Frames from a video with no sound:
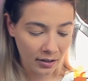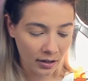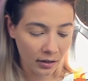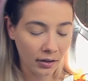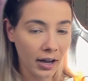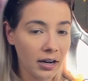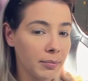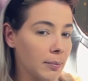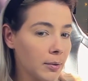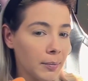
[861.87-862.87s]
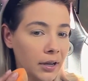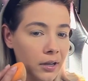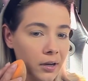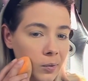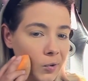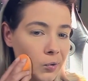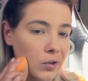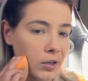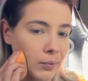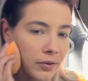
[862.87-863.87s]
A lot of people bake and it works
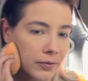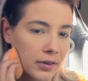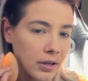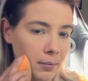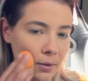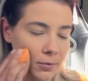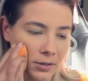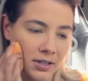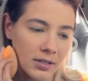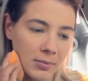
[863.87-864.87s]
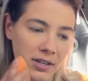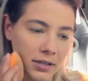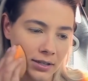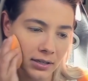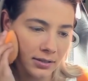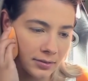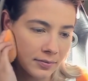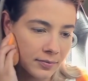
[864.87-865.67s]
really well for them. I'm just not somebody that does.